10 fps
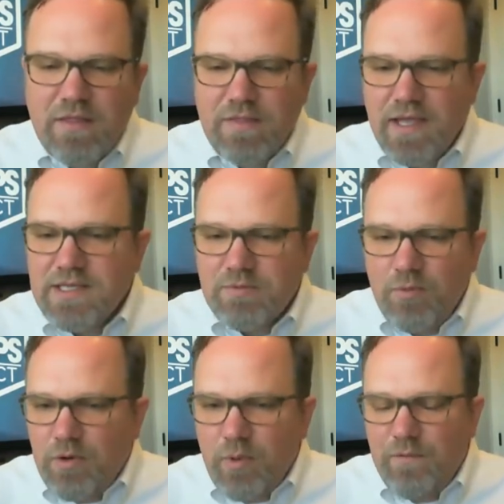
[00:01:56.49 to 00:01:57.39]
that's
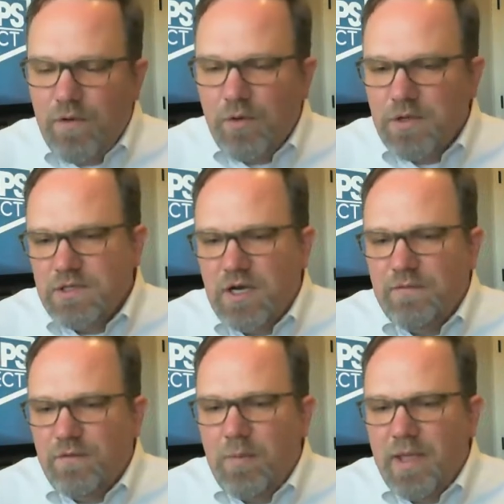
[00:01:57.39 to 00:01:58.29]
where we focus on
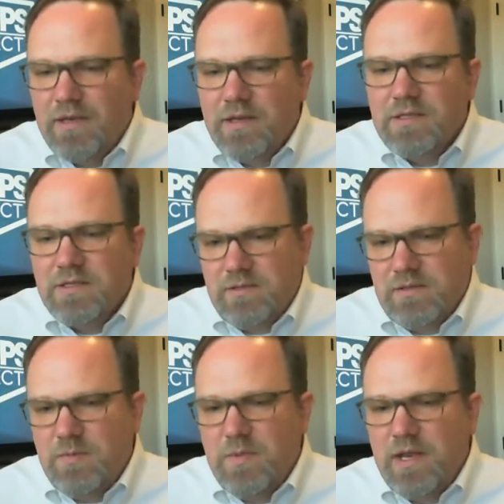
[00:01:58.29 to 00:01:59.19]
for our maintenance
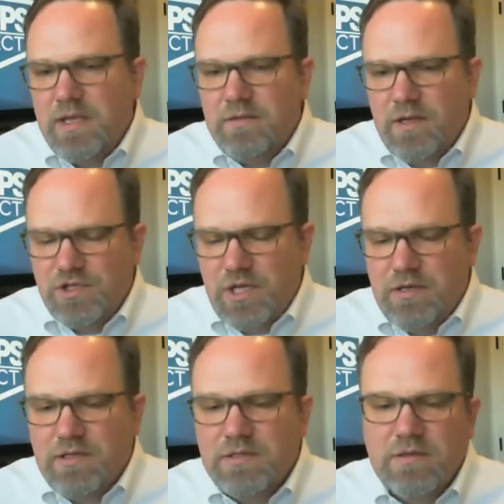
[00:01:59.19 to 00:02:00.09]
committee
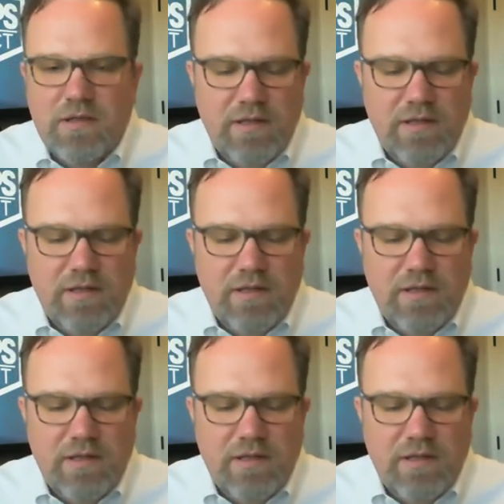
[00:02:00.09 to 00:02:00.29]
agendas.